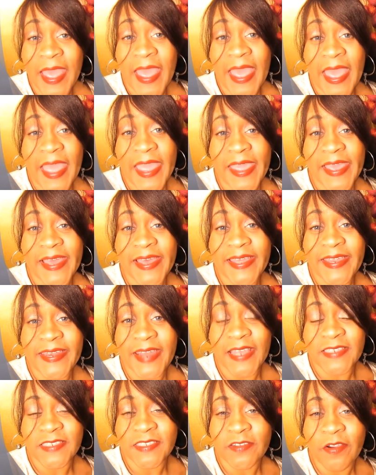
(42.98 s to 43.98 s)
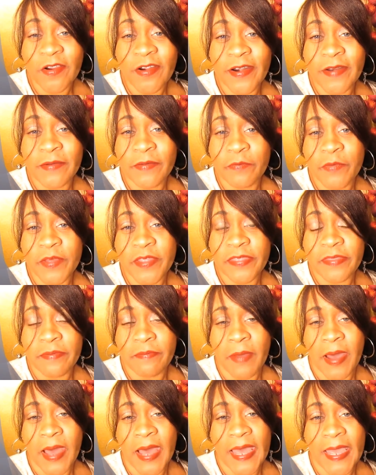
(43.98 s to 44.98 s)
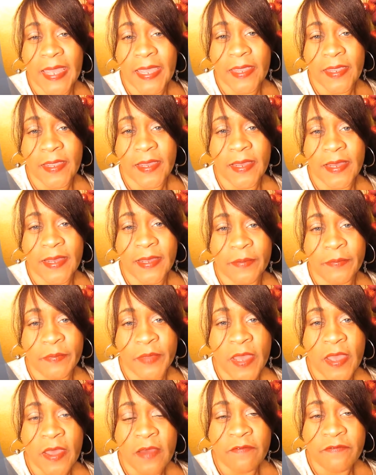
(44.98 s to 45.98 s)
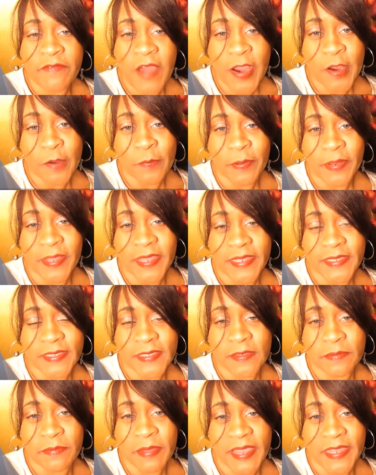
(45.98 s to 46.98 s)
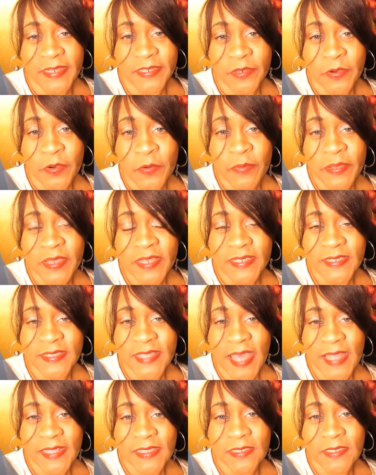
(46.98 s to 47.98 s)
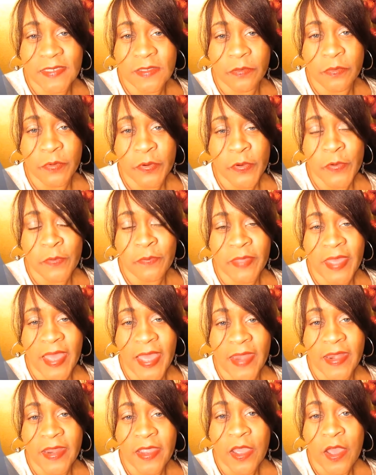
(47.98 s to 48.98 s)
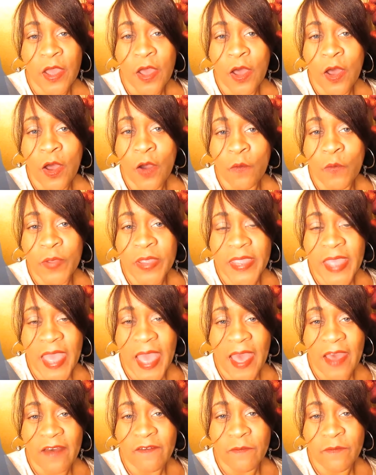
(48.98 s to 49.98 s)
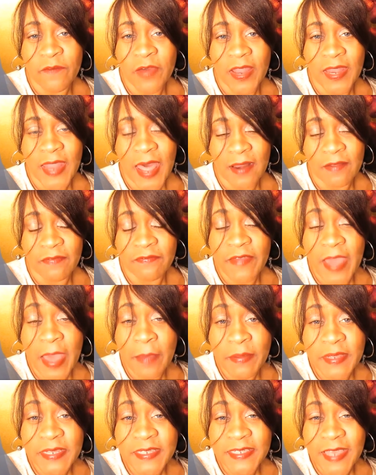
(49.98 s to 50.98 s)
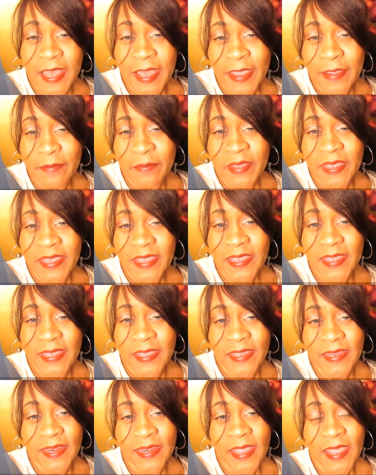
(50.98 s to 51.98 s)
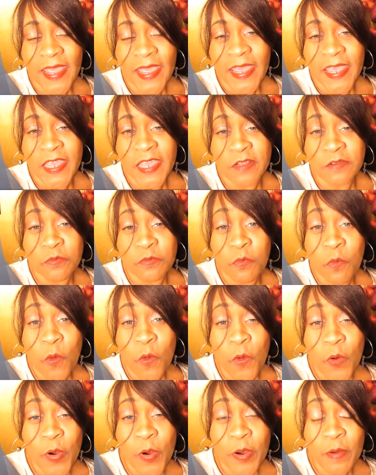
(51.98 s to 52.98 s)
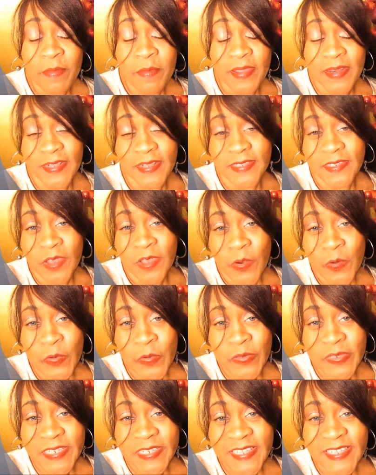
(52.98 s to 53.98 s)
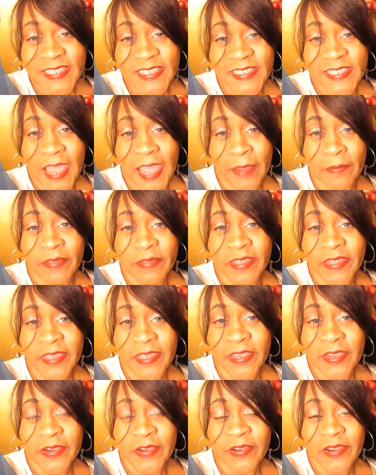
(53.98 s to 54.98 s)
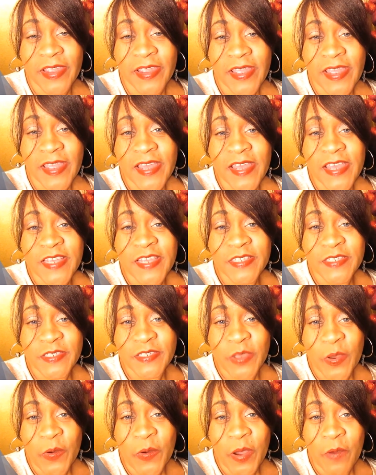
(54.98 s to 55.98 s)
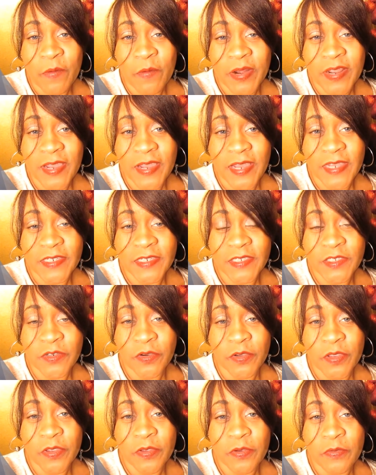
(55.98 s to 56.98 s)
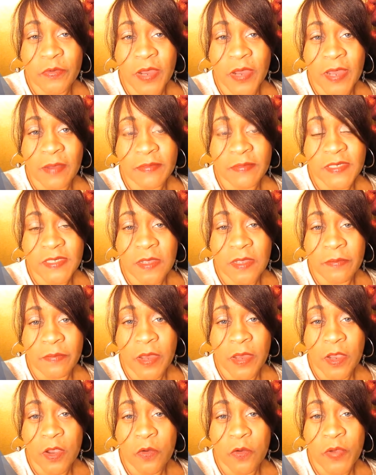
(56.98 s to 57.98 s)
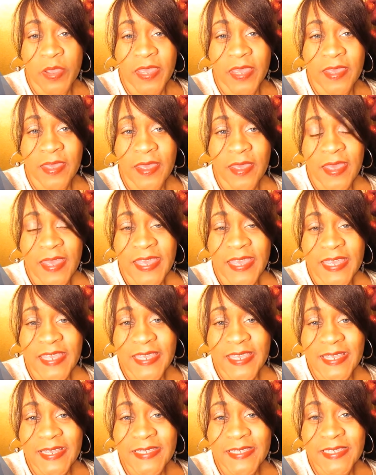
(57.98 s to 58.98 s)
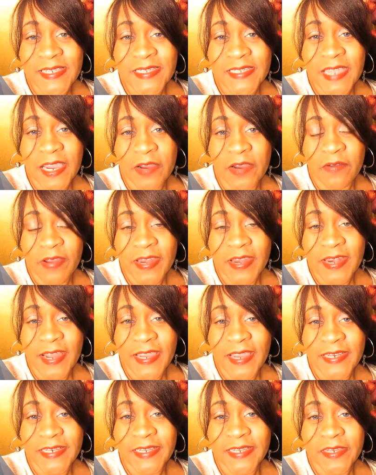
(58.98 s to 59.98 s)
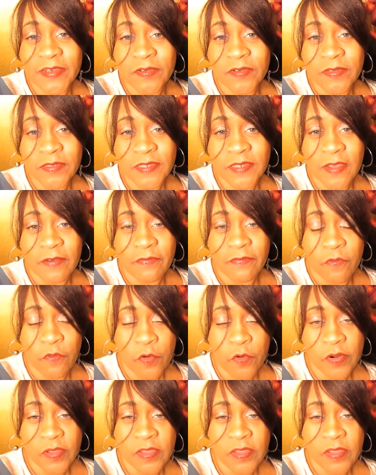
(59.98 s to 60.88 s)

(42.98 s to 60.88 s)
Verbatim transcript: And I started with my um, fireplace mantle because that's the room that we have a lot of family time in. It's warm and it's cozy this time of the year. So I want to show you um, some uh, quick, easy decorating ideals uh, for